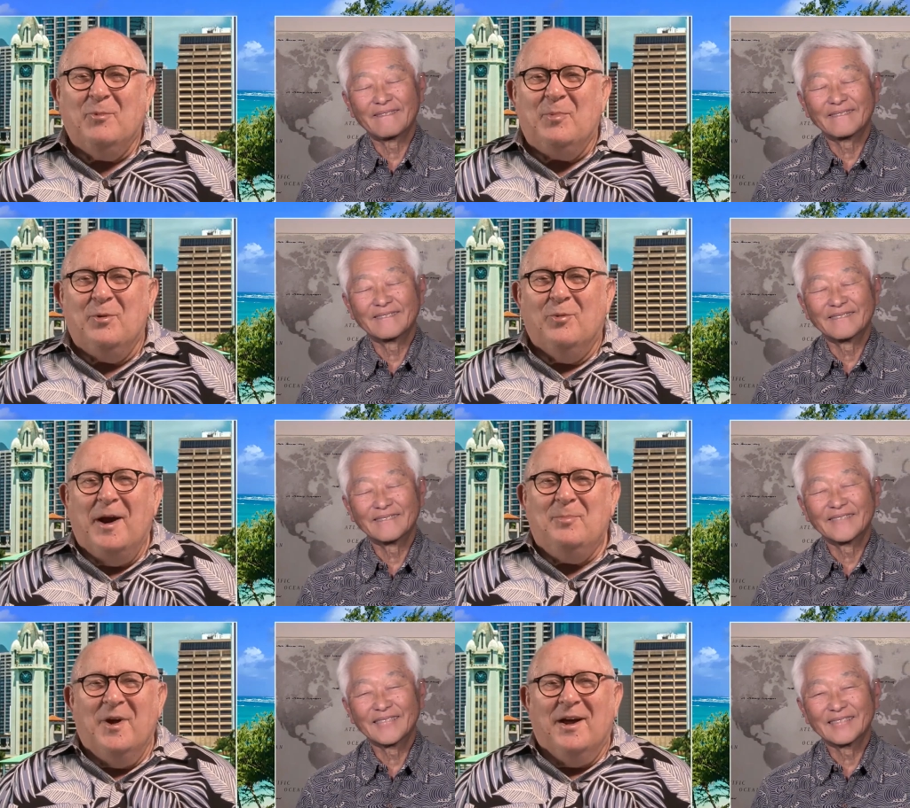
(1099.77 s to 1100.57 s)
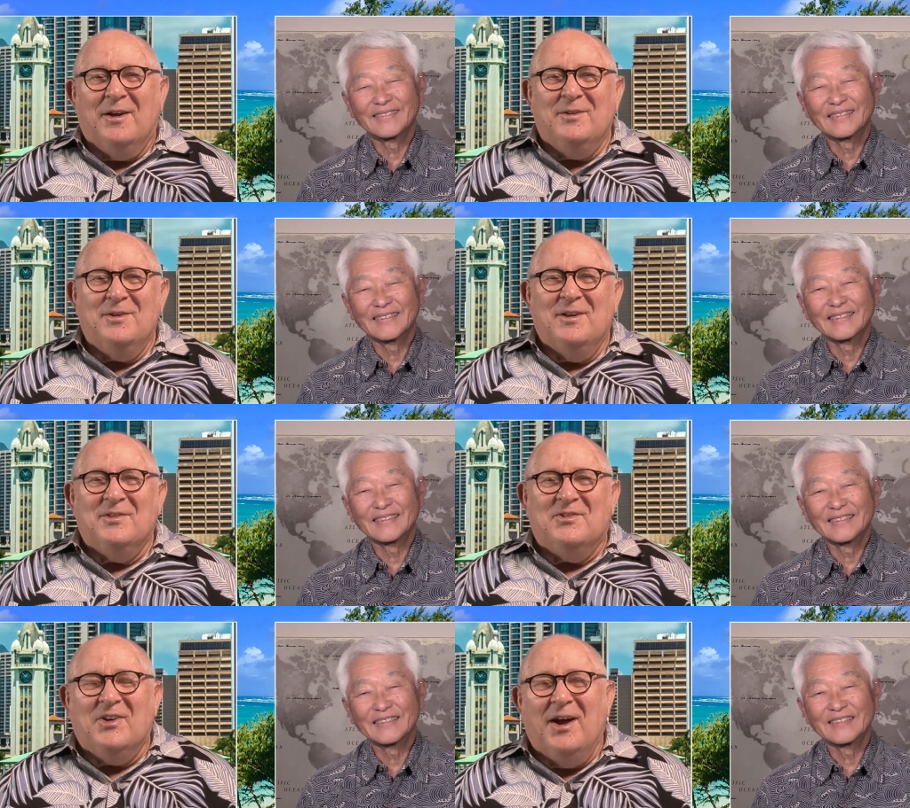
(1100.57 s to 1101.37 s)
Speaker 1: We'll be right back on the
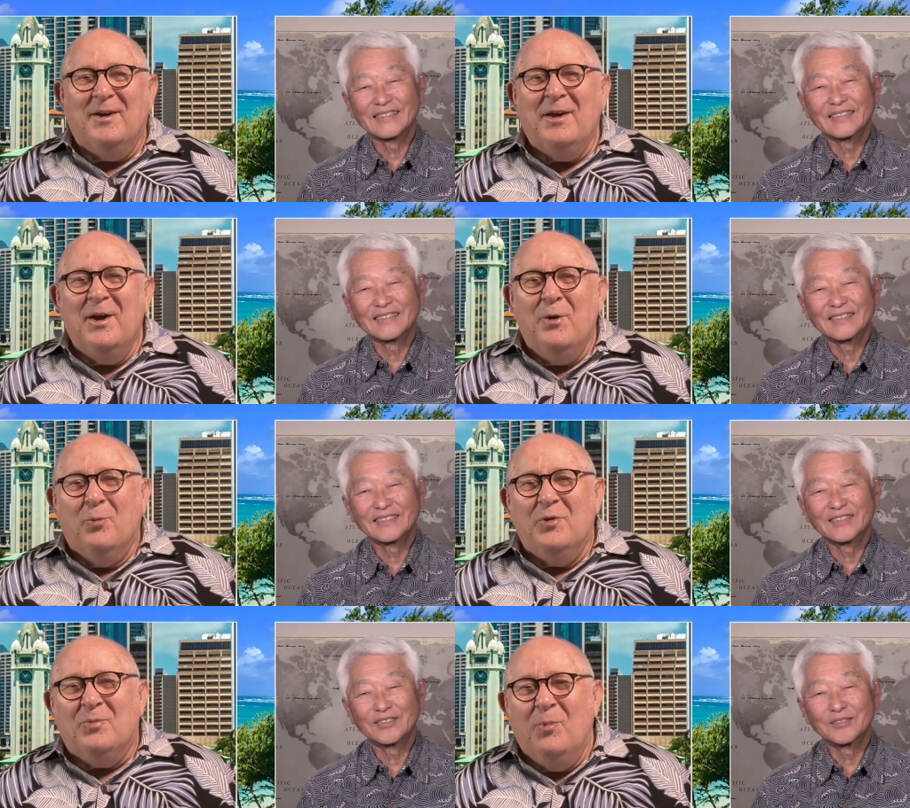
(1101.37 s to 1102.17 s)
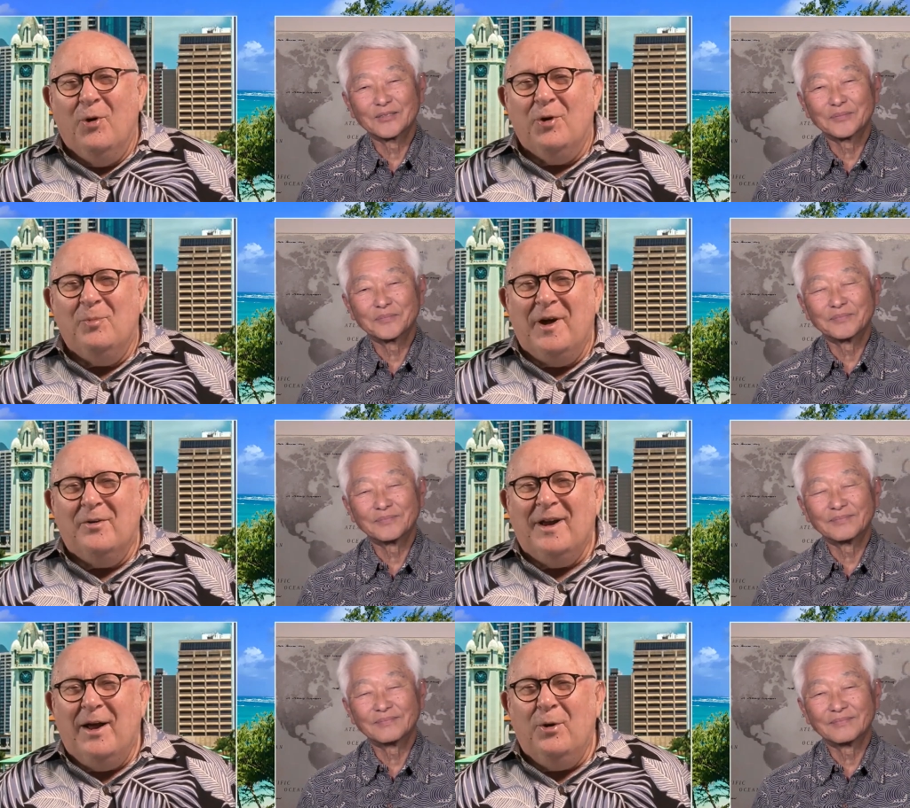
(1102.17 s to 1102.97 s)
other side with more
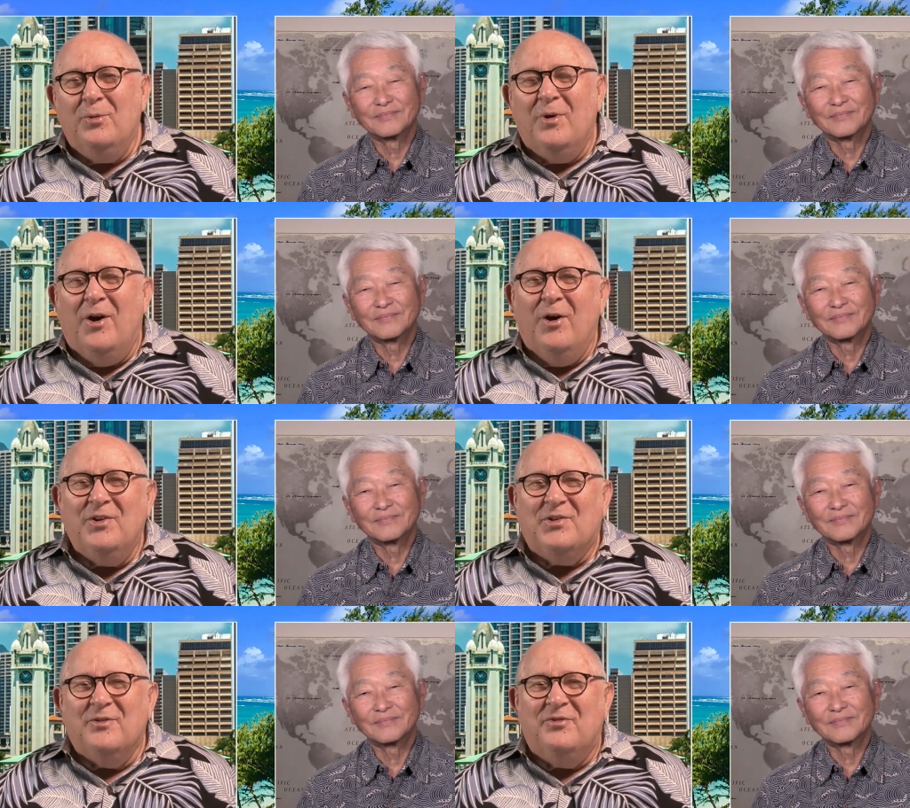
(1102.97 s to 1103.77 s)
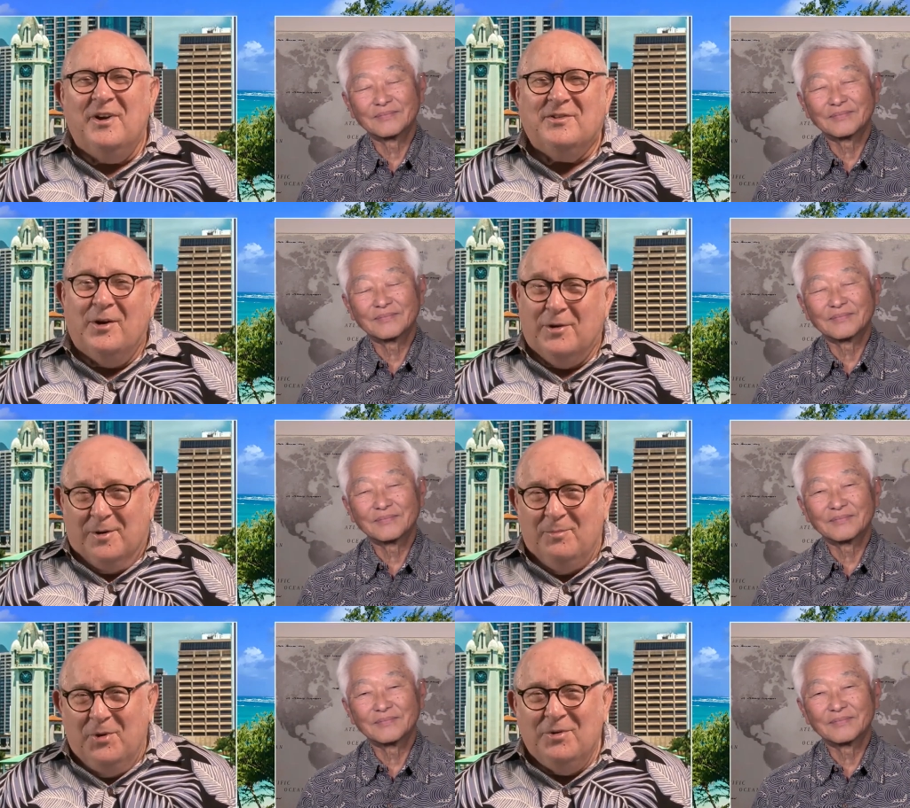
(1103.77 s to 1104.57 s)
about how arts affect our
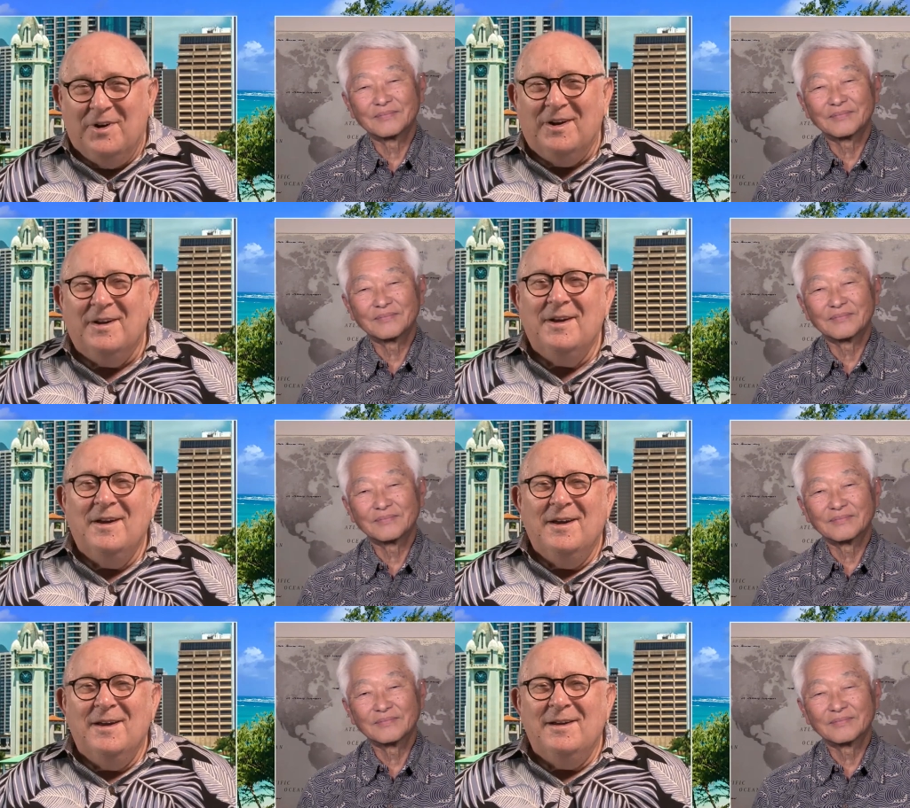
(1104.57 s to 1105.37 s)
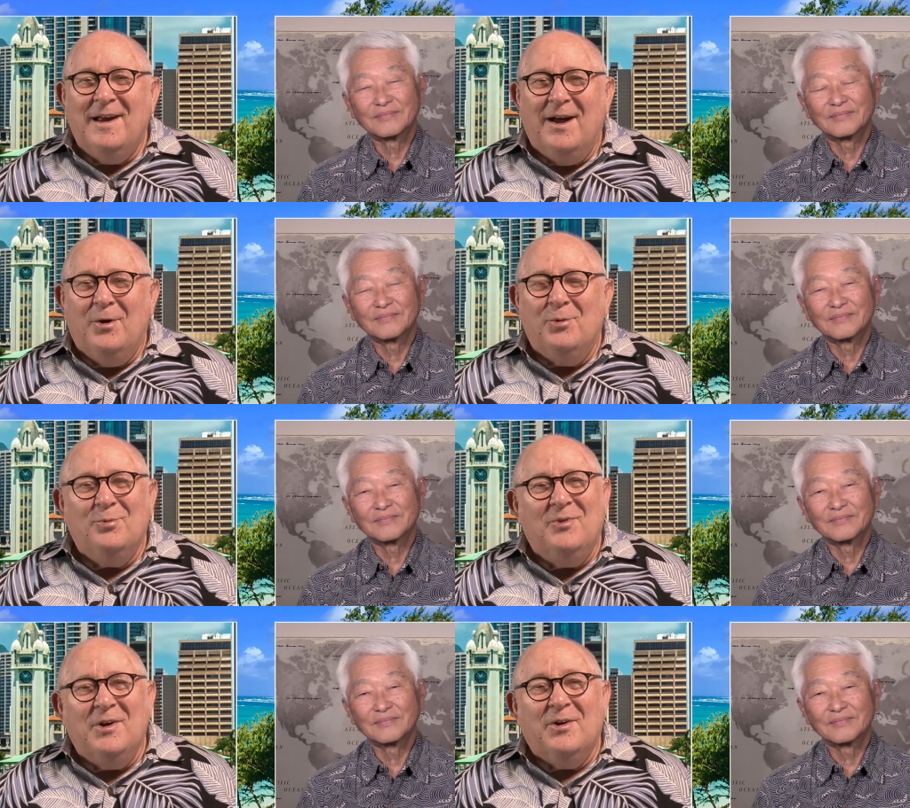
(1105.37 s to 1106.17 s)
community and
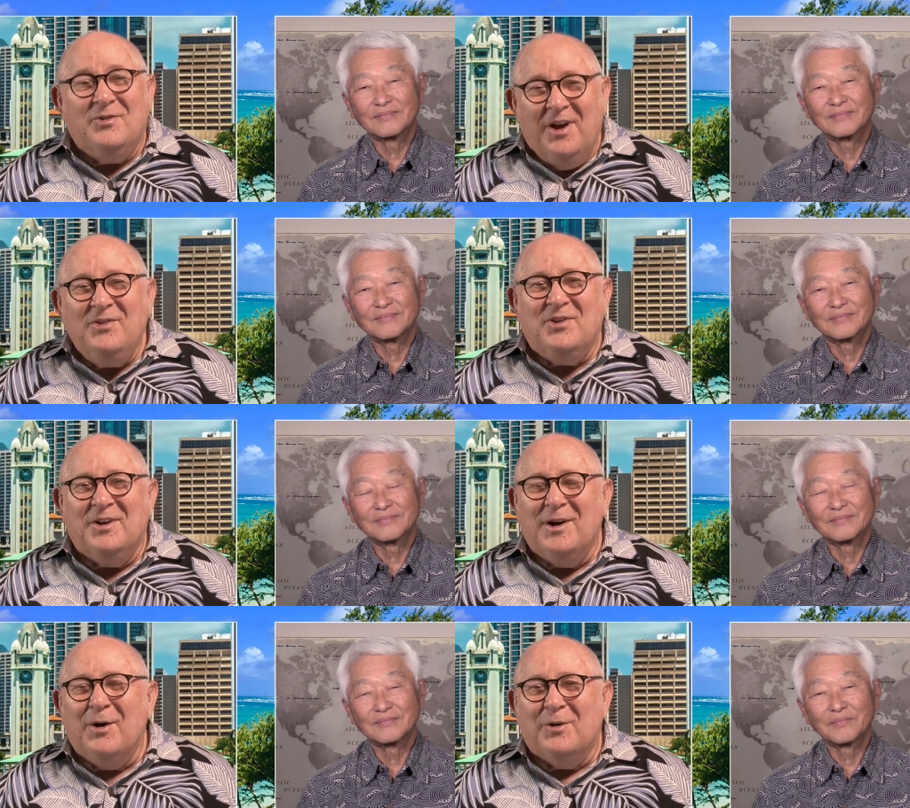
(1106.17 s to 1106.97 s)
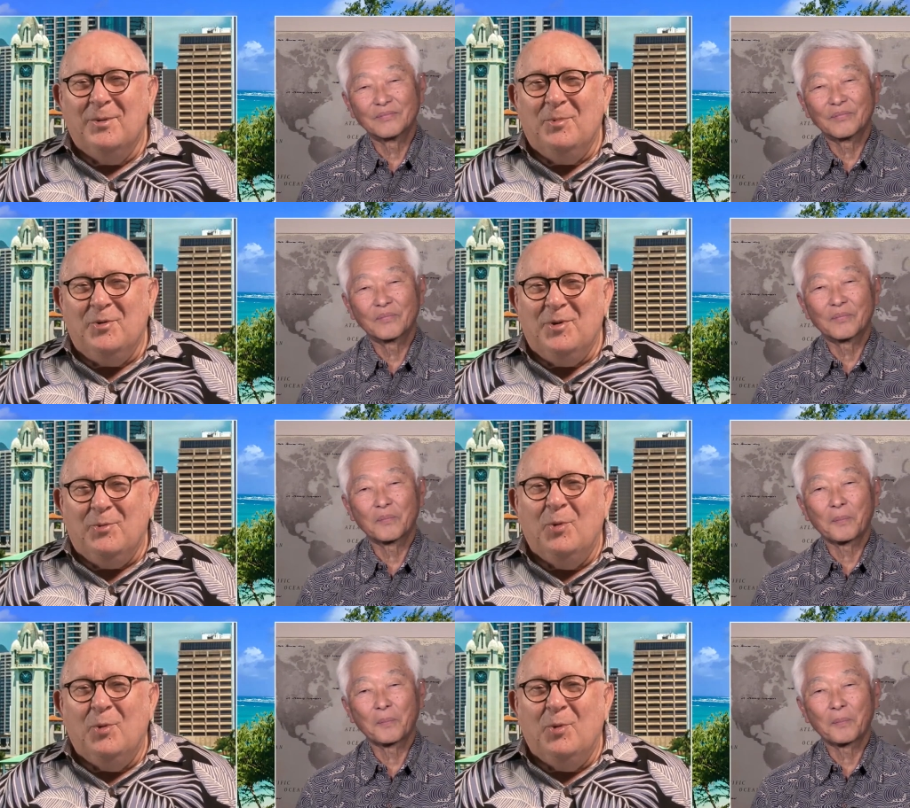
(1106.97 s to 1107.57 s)
how they are changing in our community.